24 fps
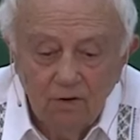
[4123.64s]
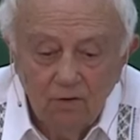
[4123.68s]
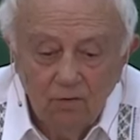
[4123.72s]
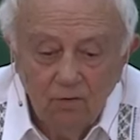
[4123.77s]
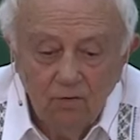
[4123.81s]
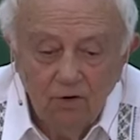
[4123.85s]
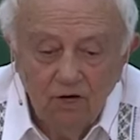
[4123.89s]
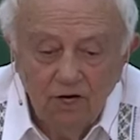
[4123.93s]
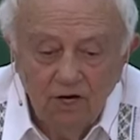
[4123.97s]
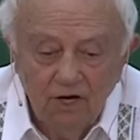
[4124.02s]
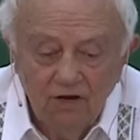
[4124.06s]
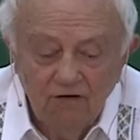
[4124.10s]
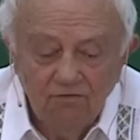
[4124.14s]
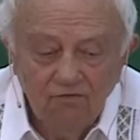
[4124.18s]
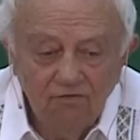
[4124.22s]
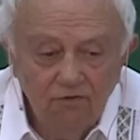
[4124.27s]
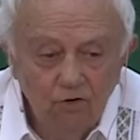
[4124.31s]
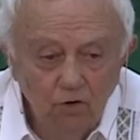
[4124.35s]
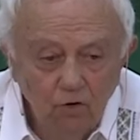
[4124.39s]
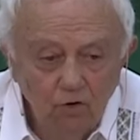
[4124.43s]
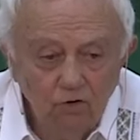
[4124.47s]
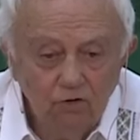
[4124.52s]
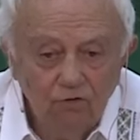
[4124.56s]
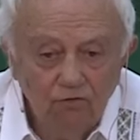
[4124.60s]
we have
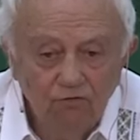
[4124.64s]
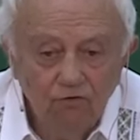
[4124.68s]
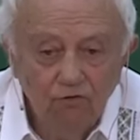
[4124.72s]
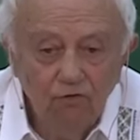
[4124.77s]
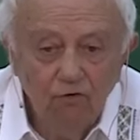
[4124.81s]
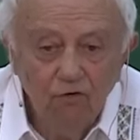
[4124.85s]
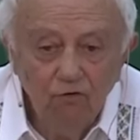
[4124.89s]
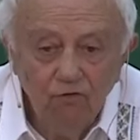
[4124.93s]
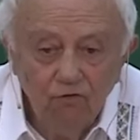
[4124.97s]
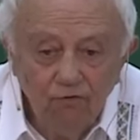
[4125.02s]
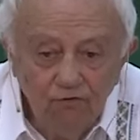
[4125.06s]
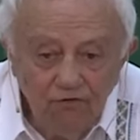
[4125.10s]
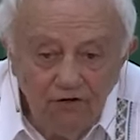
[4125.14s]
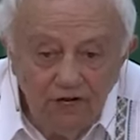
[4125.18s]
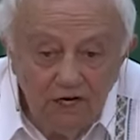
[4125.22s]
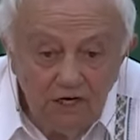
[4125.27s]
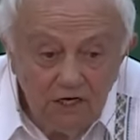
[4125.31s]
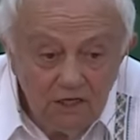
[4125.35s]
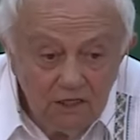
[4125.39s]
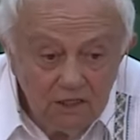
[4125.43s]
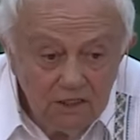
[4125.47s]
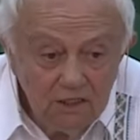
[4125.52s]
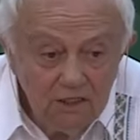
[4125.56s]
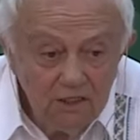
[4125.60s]
not
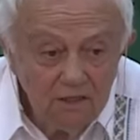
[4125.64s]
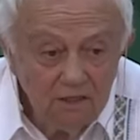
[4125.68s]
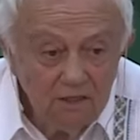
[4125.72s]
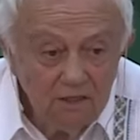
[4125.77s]
fulfilled